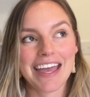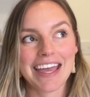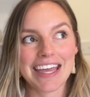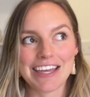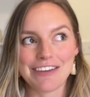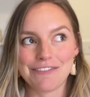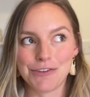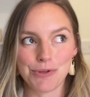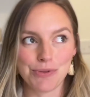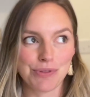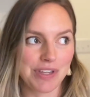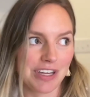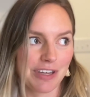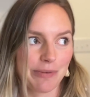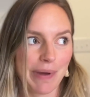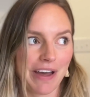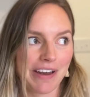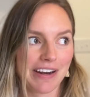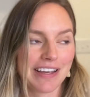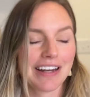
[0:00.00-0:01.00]
If you think
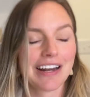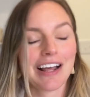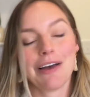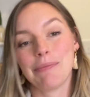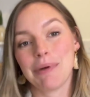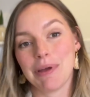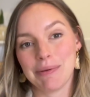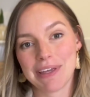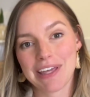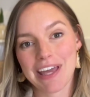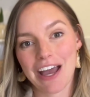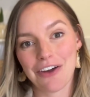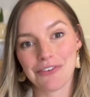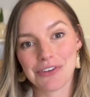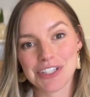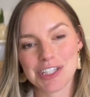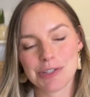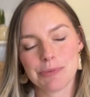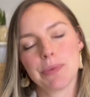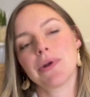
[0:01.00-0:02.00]
about it, a baby cow
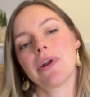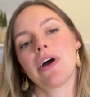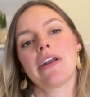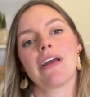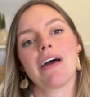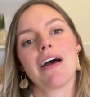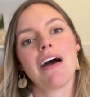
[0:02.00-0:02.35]
needs to put on